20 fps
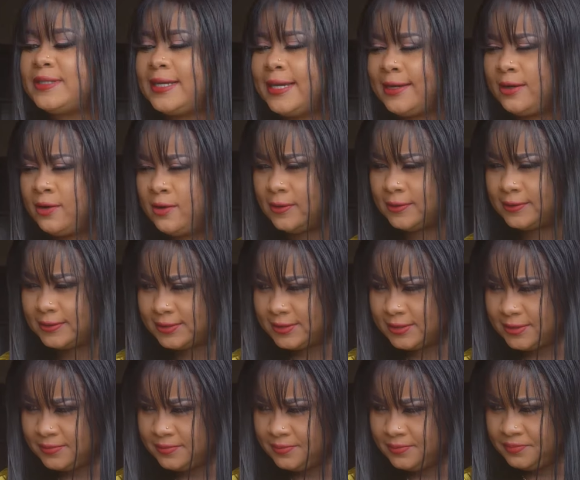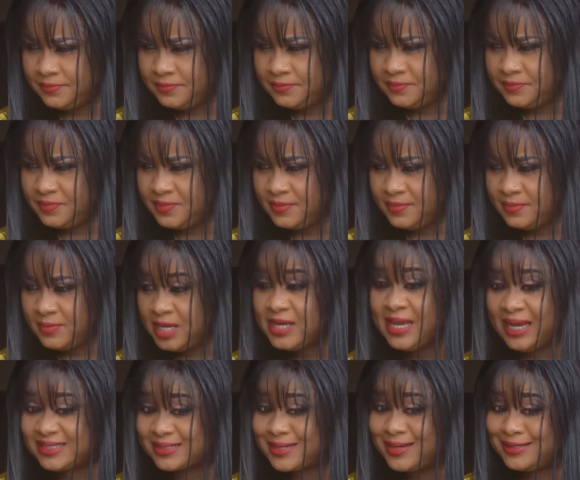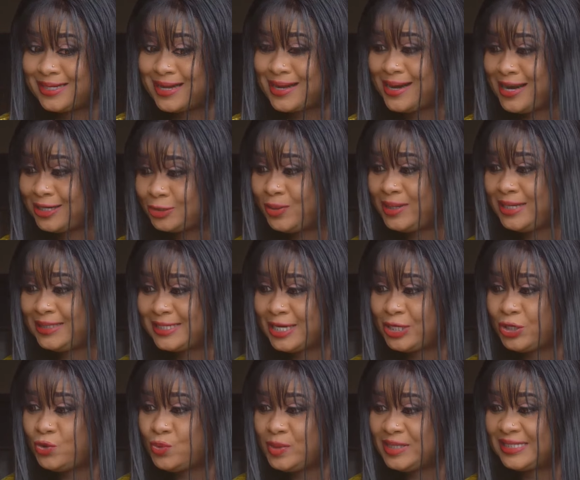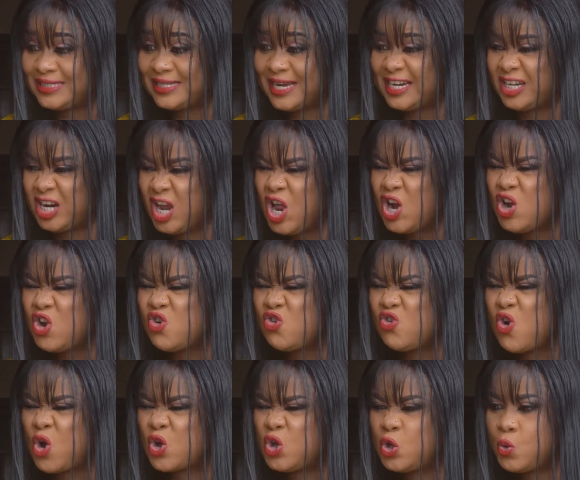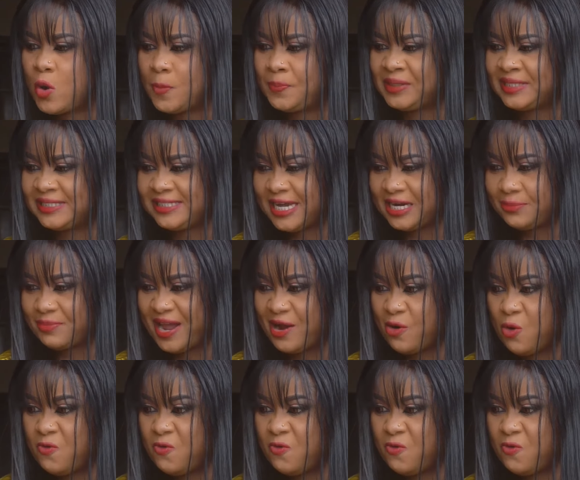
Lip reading: to get hot? Yes, because I can actually take you inside, lock you up inside my